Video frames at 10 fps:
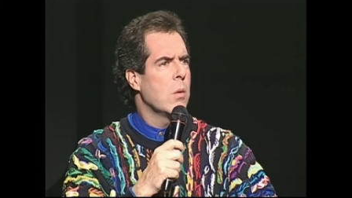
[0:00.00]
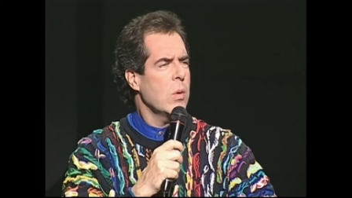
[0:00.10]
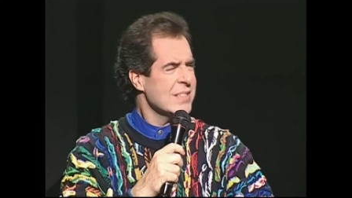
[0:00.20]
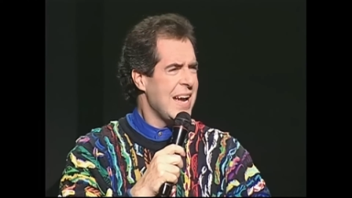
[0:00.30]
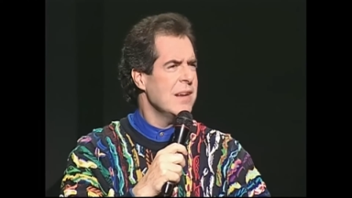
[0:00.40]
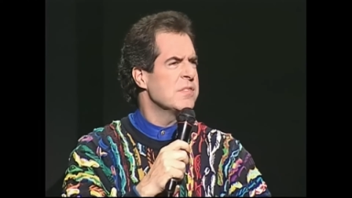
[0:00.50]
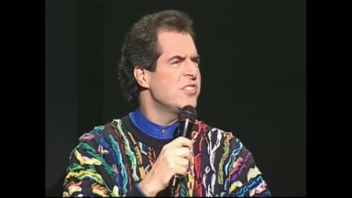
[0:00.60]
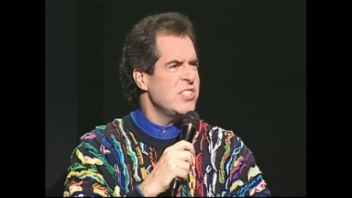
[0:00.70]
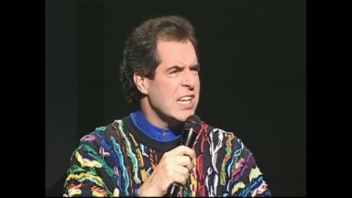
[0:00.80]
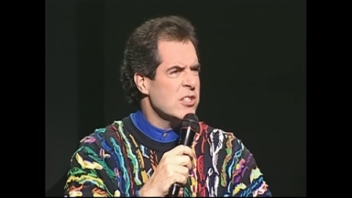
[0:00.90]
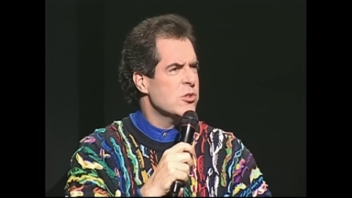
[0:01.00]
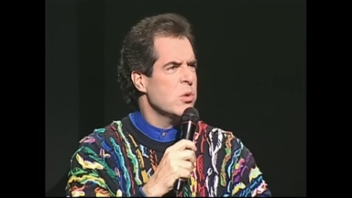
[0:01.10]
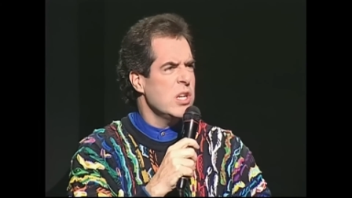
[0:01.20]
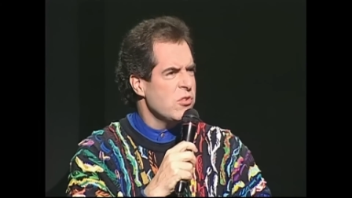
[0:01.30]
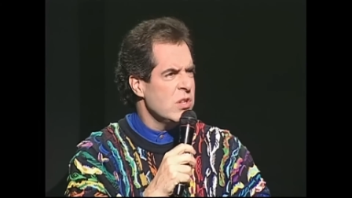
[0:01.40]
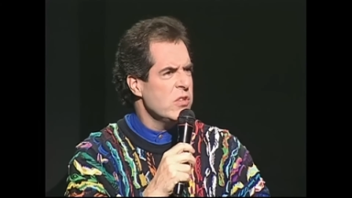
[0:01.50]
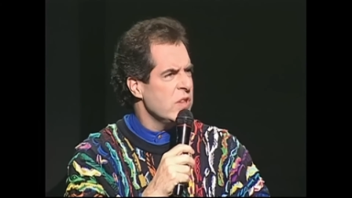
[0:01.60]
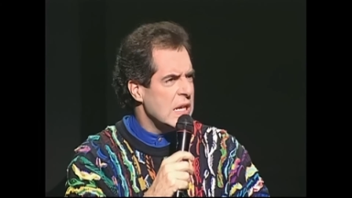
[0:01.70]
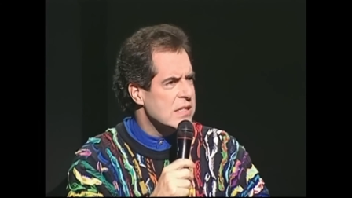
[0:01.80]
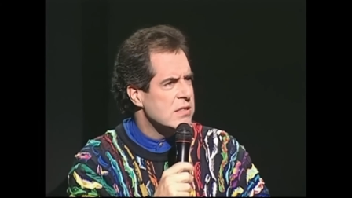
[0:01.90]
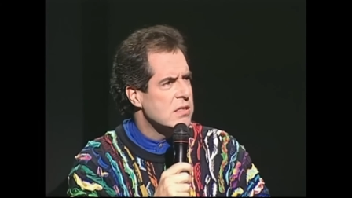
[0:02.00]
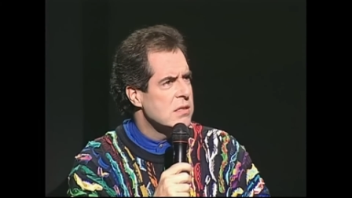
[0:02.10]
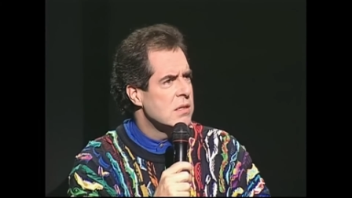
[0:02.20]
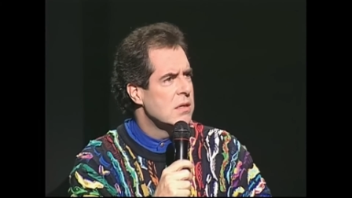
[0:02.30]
What kind of sick tradition is this?